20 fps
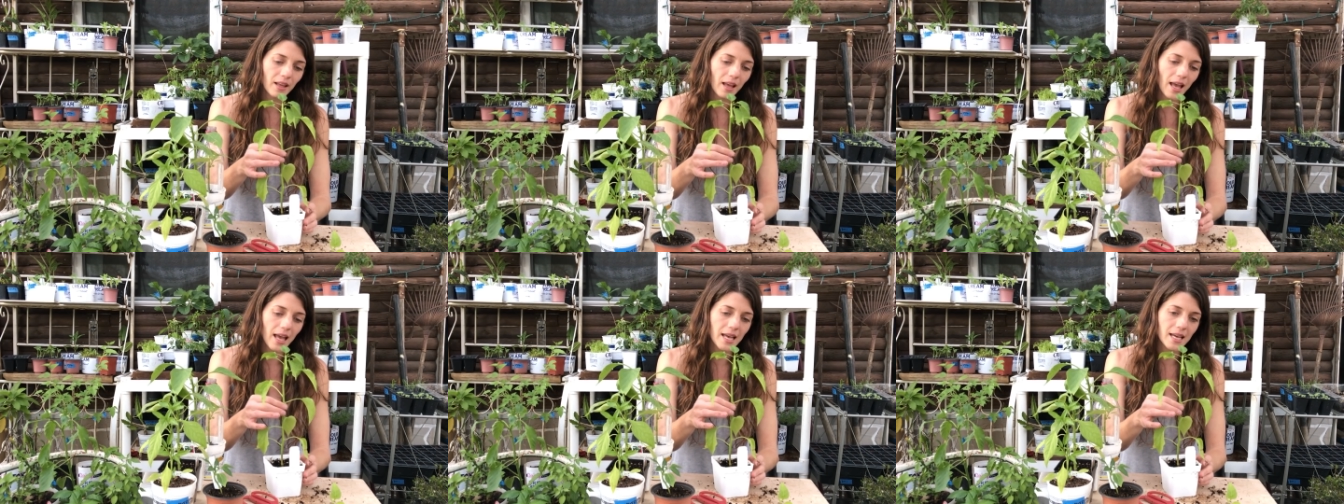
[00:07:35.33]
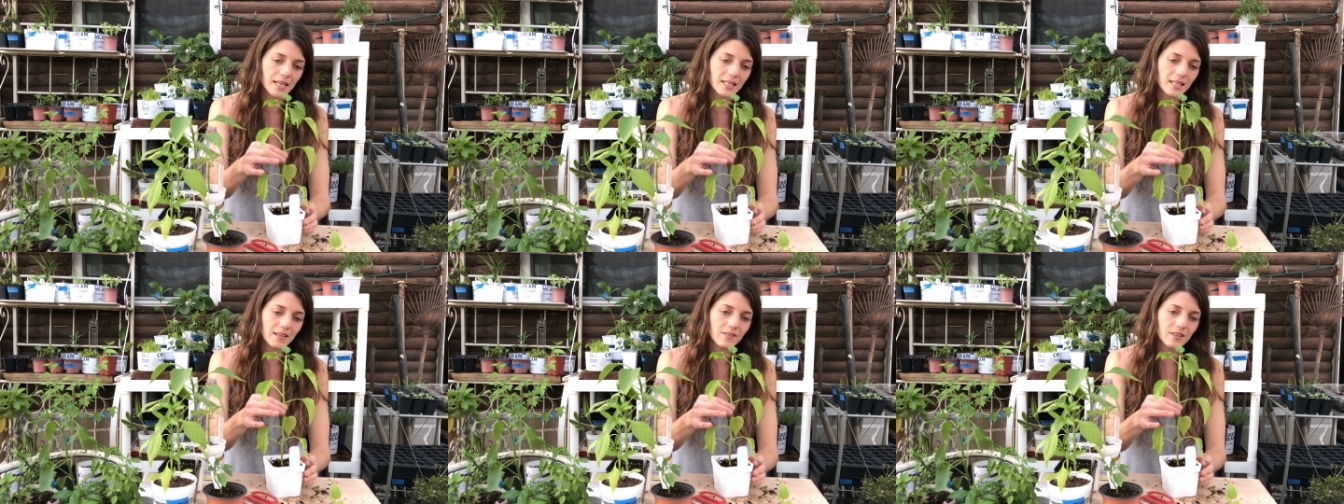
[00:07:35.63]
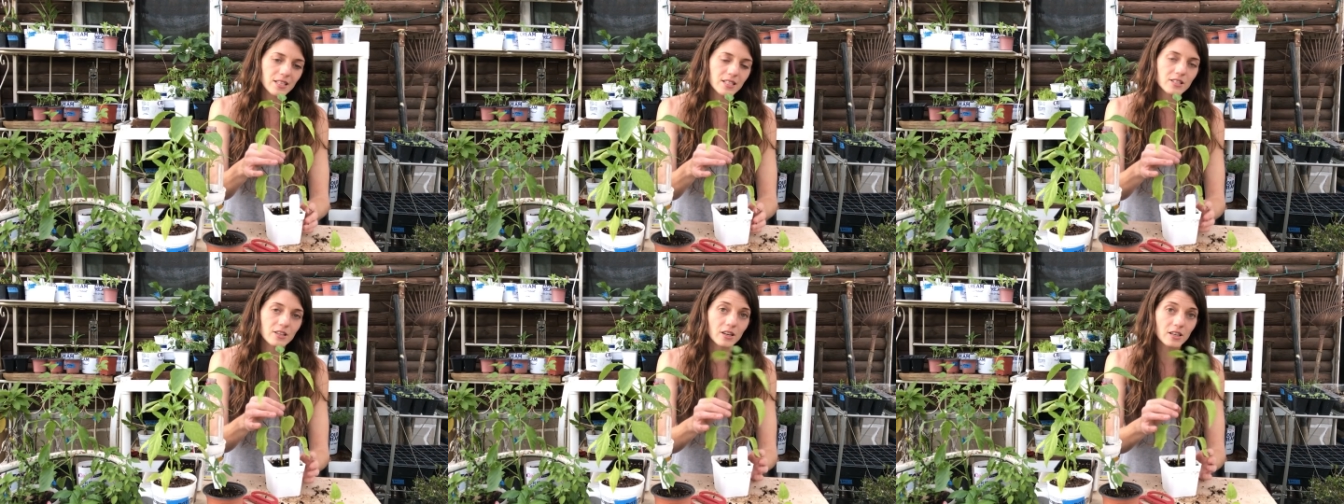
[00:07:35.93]
And if
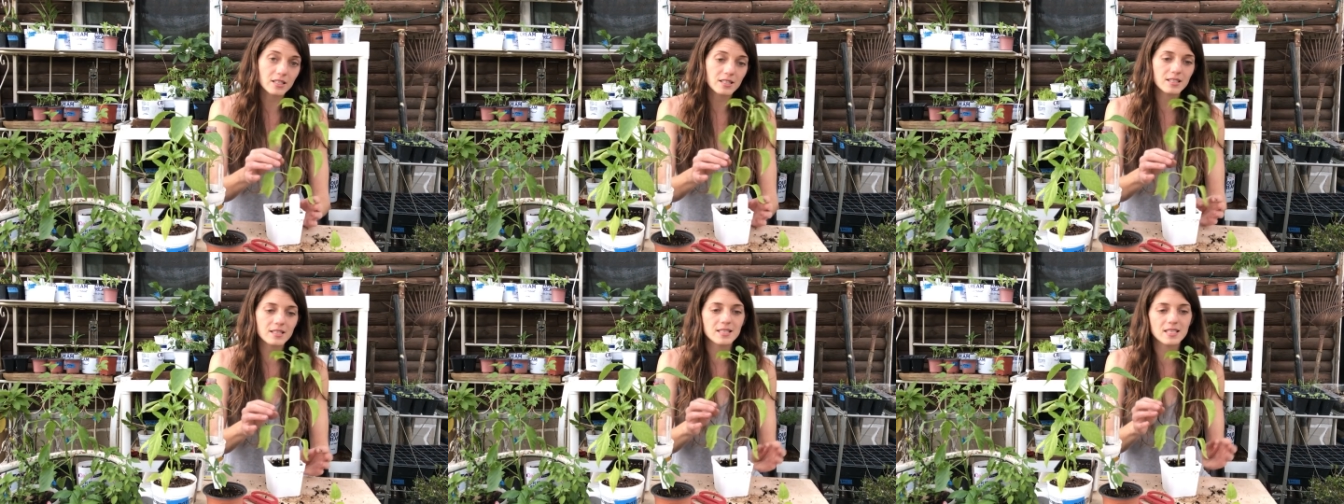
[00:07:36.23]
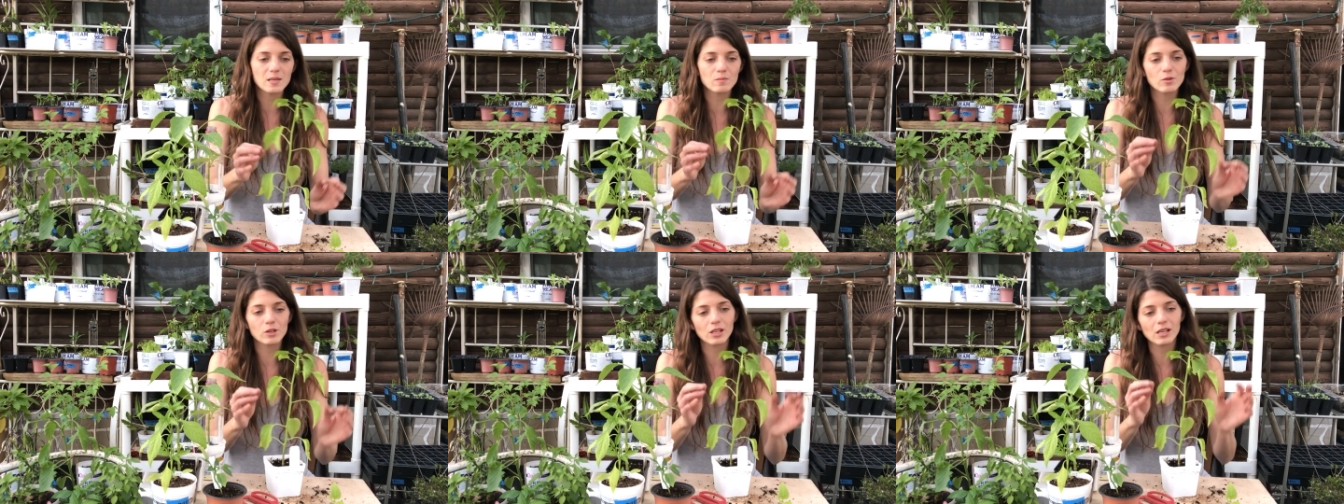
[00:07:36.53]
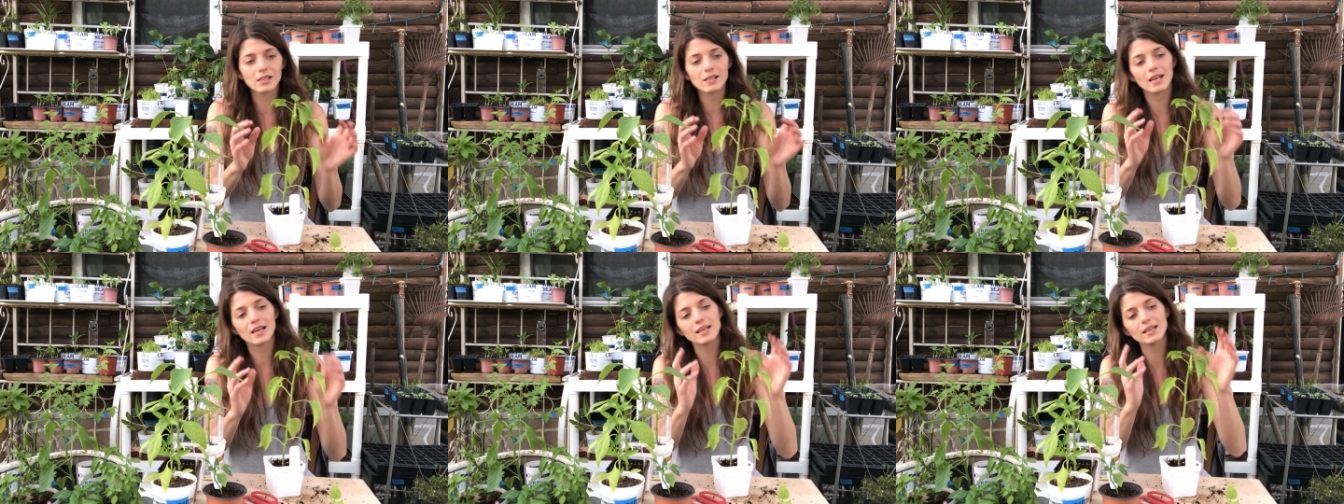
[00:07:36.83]
he starts to seem
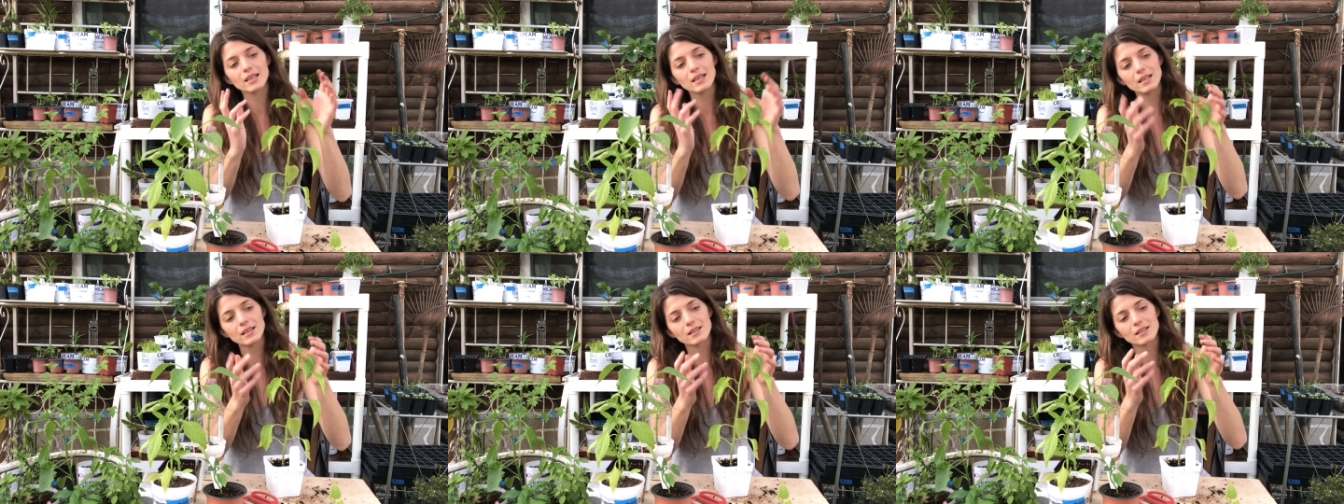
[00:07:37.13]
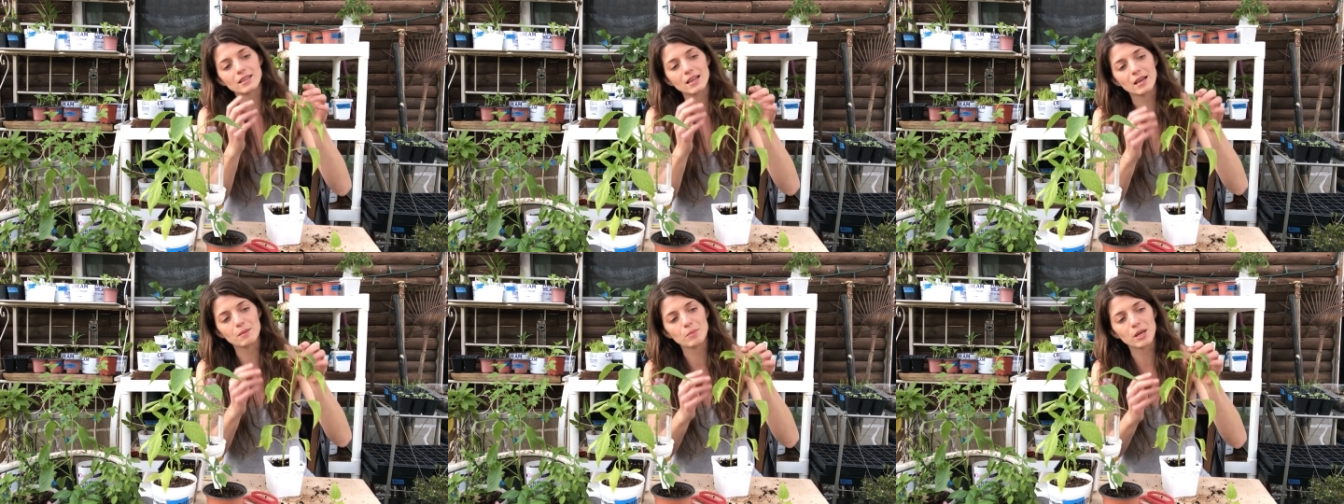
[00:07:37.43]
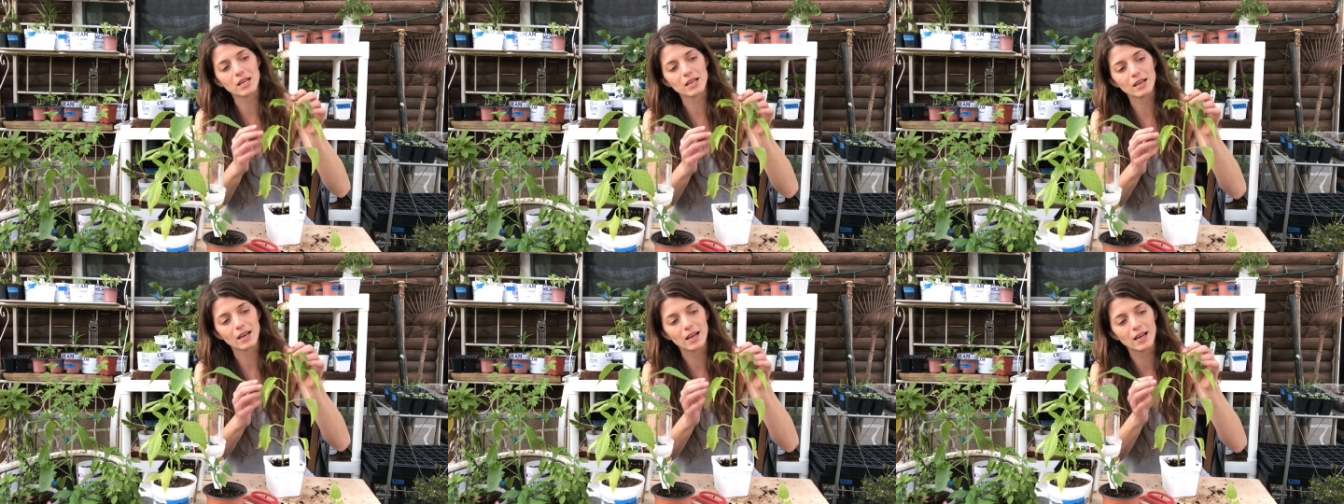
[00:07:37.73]
really lanky, then I
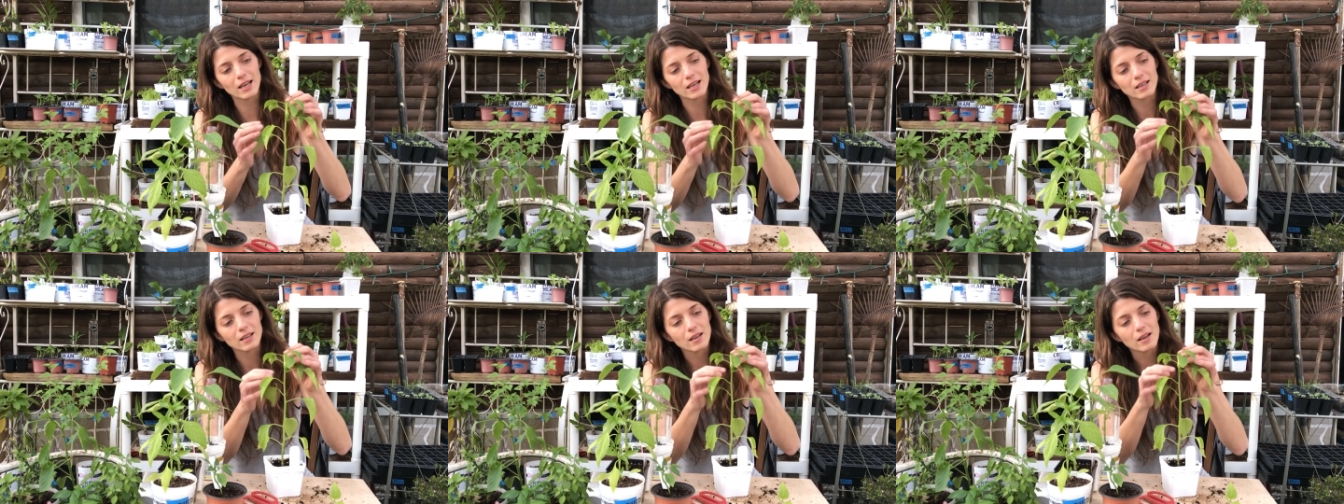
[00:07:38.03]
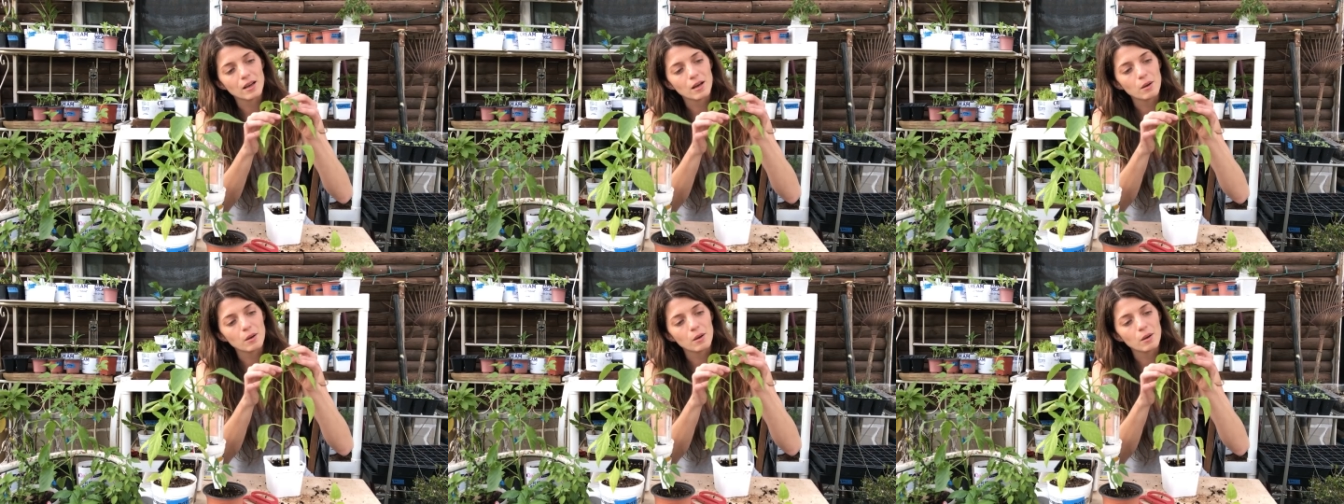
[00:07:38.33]
may cut.